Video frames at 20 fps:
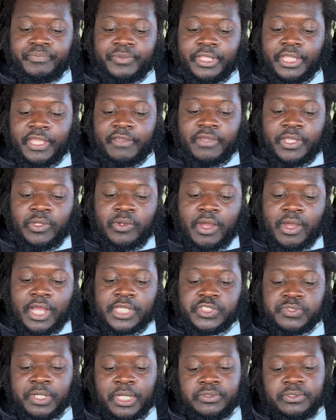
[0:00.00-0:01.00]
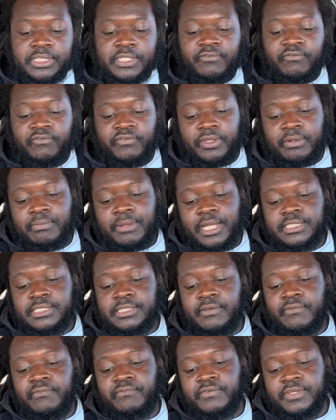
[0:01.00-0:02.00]
Even though I tried to defend
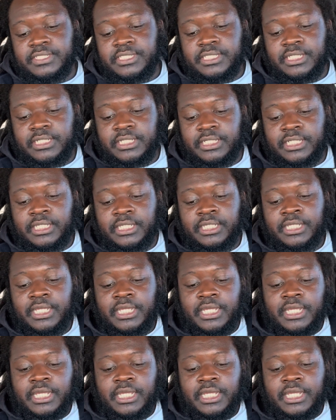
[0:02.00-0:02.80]
myself physically,